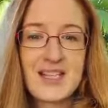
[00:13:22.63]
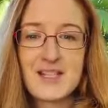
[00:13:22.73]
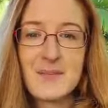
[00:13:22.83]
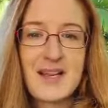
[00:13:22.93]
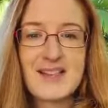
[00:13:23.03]
It
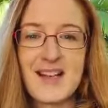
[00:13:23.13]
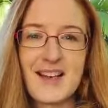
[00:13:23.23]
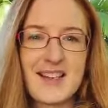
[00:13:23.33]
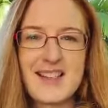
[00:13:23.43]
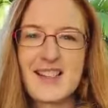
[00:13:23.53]
just means
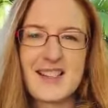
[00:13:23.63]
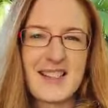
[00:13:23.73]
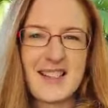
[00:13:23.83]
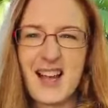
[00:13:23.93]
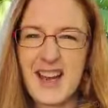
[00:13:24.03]
that it's just
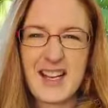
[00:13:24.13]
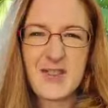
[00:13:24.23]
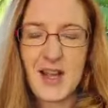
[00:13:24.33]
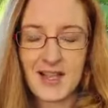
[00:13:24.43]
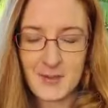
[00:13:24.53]
an
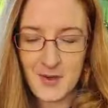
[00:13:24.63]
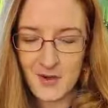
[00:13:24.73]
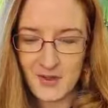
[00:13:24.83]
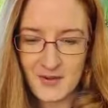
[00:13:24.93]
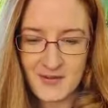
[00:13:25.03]
extra element
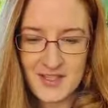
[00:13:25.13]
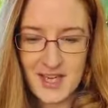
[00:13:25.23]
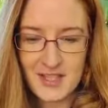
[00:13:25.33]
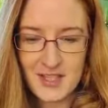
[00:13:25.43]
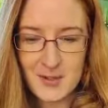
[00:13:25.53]
on their
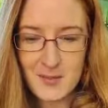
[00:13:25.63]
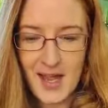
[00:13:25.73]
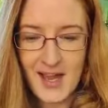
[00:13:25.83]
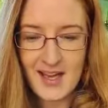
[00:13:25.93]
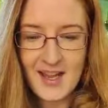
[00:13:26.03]
invitation to
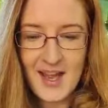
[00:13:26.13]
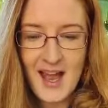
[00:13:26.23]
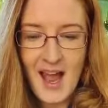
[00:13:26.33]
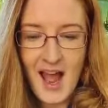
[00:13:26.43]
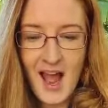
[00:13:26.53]
play.
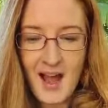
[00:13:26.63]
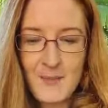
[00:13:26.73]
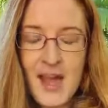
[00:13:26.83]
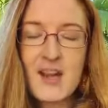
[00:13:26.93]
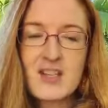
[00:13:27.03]

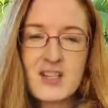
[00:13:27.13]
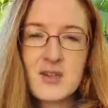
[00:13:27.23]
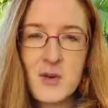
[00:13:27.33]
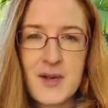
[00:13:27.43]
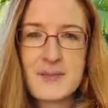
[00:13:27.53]
And
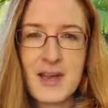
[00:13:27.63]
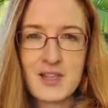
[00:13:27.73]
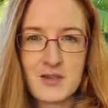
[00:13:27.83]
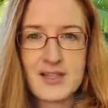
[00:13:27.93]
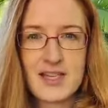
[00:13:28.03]
just always make
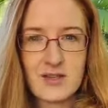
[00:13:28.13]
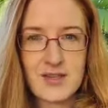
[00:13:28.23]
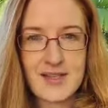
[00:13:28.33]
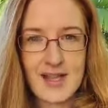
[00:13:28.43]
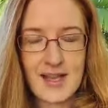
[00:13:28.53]
sure it's
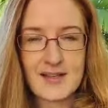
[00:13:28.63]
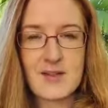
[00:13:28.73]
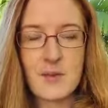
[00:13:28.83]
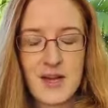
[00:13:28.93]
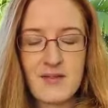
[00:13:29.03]
interest-led.
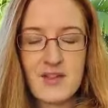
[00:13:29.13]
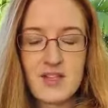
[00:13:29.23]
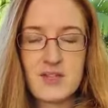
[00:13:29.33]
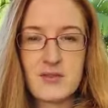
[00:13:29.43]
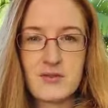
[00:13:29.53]
So whatever
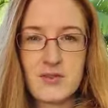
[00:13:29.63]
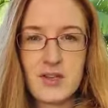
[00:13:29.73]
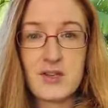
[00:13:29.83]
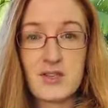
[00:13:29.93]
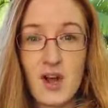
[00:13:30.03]

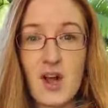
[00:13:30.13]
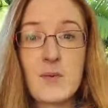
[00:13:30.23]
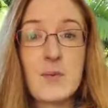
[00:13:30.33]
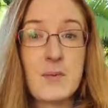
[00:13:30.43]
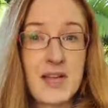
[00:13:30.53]
your
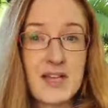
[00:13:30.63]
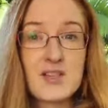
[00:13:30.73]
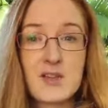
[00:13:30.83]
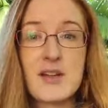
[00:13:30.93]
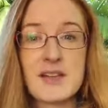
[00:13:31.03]
child would be
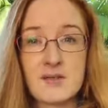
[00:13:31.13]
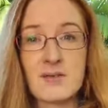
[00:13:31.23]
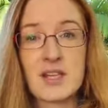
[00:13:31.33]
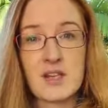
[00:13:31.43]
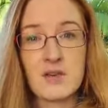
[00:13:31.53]
into is a
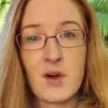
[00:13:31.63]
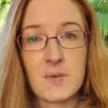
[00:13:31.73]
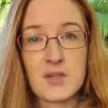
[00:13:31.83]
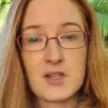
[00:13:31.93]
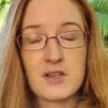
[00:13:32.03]
really good
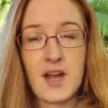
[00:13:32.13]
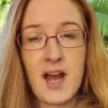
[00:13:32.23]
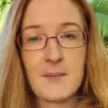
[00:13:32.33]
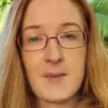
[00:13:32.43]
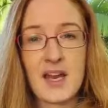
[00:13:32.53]
option,
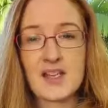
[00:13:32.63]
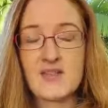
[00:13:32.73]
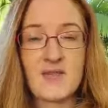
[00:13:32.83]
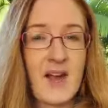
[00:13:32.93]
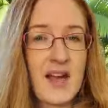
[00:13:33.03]
and it's
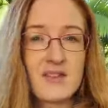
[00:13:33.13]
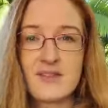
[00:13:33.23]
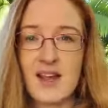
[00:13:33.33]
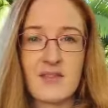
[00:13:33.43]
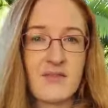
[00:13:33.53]

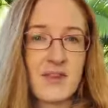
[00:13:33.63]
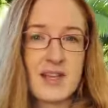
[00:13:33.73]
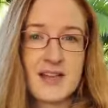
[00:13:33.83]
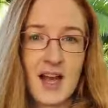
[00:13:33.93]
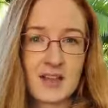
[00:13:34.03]
fail-safe.
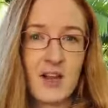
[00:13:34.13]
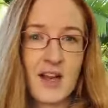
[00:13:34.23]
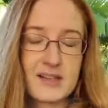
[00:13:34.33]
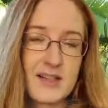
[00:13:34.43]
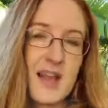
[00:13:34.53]
It's
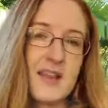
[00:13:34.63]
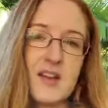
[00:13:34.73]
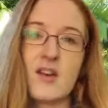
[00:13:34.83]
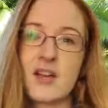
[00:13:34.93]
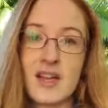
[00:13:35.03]
unlikely that they're
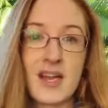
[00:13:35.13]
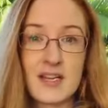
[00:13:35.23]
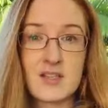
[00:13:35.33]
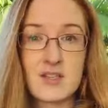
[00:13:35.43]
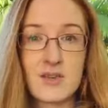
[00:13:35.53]
not going to get
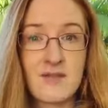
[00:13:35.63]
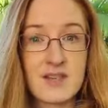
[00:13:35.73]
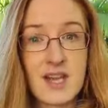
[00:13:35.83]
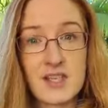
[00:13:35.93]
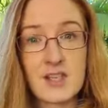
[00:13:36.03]
into your
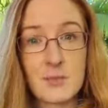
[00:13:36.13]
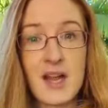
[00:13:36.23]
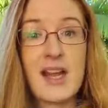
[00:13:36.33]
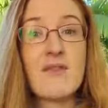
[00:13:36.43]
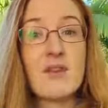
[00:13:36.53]
invitation to
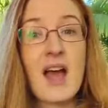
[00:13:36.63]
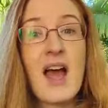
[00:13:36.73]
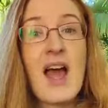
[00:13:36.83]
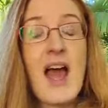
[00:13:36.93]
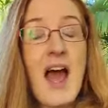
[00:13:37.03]
play
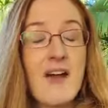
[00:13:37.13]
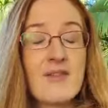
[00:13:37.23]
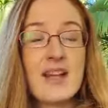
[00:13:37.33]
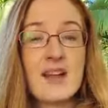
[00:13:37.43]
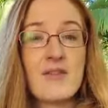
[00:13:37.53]

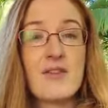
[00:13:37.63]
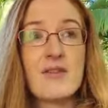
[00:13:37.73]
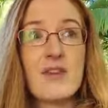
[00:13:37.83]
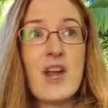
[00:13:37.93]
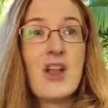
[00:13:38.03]
if
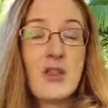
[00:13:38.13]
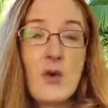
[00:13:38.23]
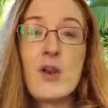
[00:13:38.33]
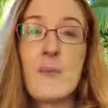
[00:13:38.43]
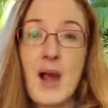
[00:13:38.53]
you've
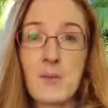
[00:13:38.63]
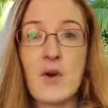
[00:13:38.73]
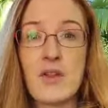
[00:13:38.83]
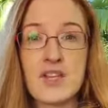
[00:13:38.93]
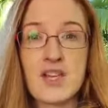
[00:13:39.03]
thought about
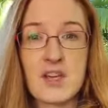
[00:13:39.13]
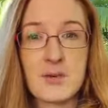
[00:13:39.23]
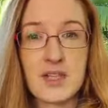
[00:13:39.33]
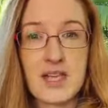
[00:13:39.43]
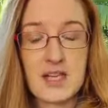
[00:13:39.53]
what they're
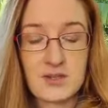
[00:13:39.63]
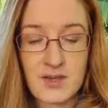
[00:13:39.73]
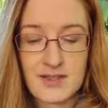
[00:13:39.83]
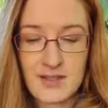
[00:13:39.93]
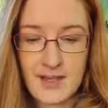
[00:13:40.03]
genuinely
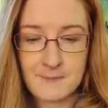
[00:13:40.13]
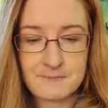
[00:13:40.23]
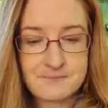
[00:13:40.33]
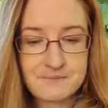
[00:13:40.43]
interested in.